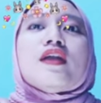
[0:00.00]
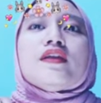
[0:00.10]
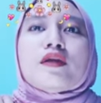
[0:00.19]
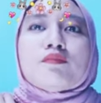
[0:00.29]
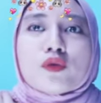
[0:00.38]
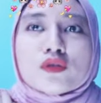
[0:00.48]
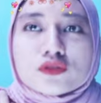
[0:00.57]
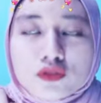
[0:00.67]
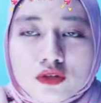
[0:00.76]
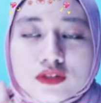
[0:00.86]
non-point
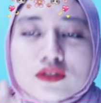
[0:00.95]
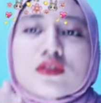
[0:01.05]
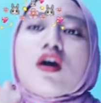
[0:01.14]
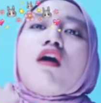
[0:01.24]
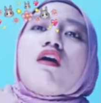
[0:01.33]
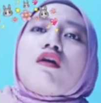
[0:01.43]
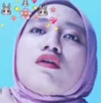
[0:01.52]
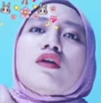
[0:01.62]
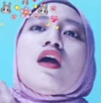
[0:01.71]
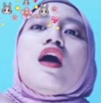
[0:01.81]
source
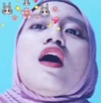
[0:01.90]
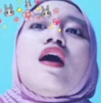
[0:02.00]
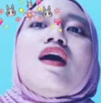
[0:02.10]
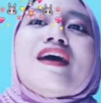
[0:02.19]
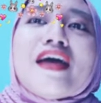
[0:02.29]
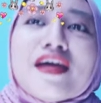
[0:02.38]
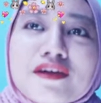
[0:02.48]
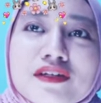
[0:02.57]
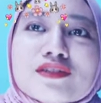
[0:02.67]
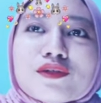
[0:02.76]
or
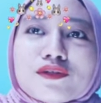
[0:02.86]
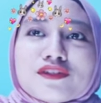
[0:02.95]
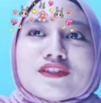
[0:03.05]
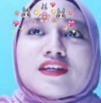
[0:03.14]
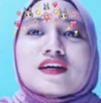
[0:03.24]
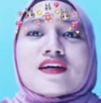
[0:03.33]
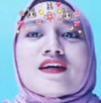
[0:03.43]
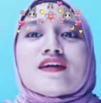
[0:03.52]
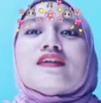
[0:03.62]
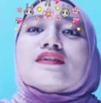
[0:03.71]
area source.
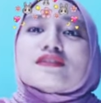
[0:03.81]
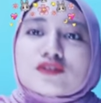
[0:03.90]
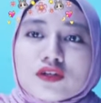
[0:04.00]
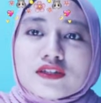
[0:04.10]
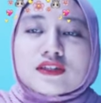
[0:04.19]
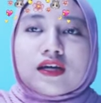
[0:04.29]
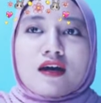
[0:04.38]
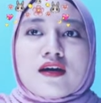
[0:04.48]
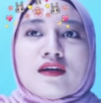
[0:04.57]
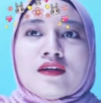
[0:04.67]
The source
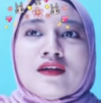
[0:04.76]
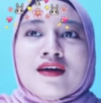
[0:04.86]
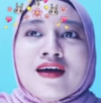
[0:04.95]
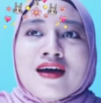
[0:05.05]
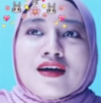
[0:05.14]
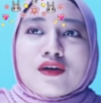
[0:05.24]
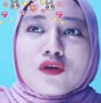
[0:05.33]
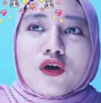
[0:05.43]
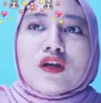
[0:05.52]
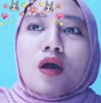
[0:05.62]
are
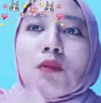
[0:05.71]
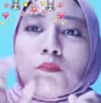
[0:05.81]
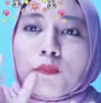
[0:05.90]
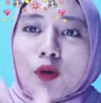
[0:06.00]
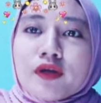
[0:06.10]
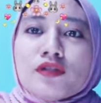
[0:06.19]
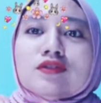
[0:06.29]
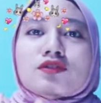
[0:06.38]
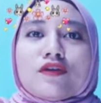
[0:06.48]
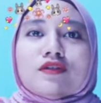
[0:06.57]
called point
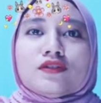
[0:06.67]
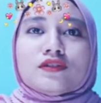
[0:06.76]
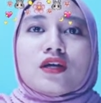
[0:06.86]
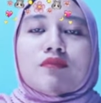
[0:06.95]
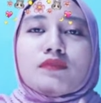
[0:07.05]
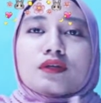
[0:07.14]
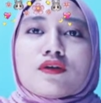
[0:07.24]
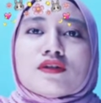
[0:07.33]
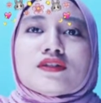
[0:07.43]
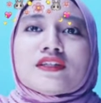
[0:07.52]
source
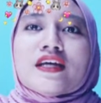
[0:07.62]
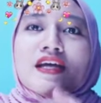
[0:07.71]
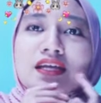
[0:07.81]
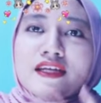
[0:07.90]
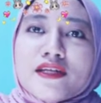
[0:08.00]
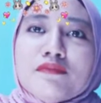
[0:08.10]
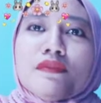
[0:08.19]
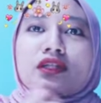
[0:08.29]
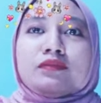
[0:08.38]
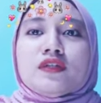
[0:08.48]
because in
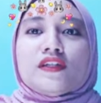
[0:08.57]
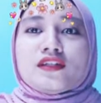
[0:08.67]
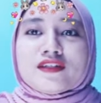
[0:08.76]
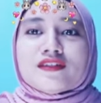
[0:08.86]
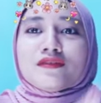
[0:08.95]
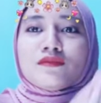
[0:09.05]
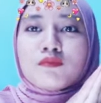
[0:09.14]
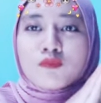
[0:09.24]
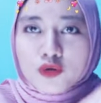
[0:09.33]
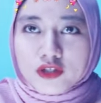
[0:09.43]
mathematical
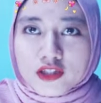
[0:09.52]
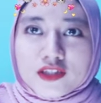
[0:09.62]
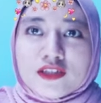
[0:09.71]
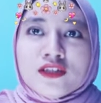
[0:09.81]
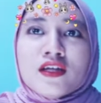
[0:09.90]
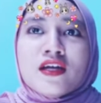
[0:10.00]
modeling,